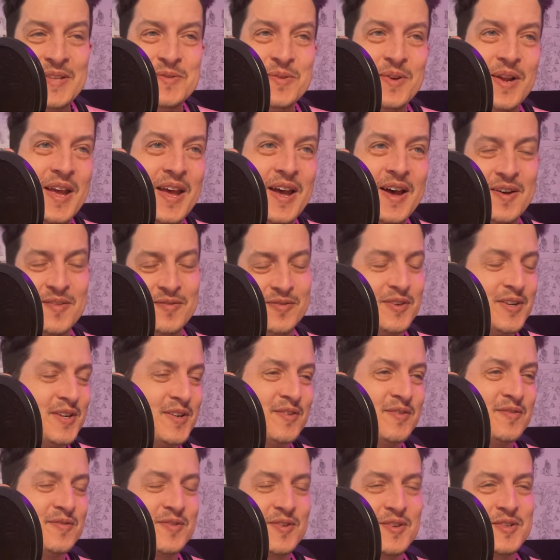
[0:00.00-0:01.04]
what I have
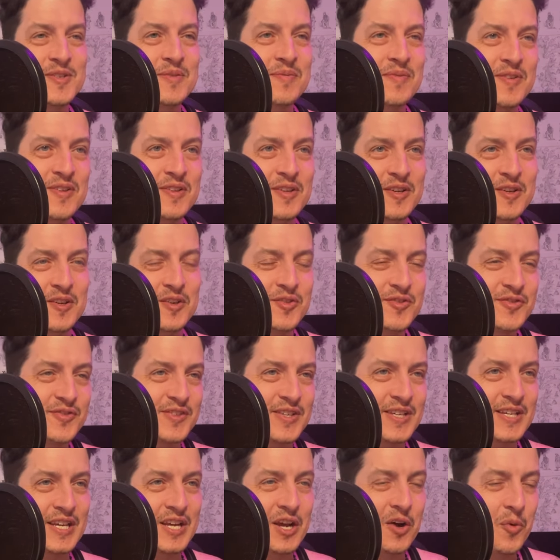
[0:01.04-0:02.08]
written for some of the
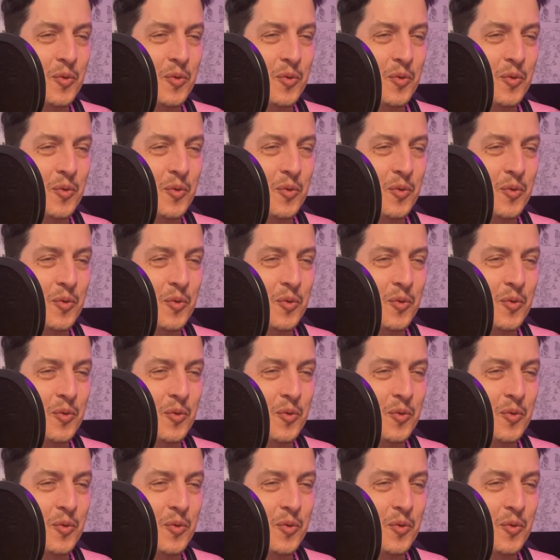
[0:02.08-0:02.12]
goofy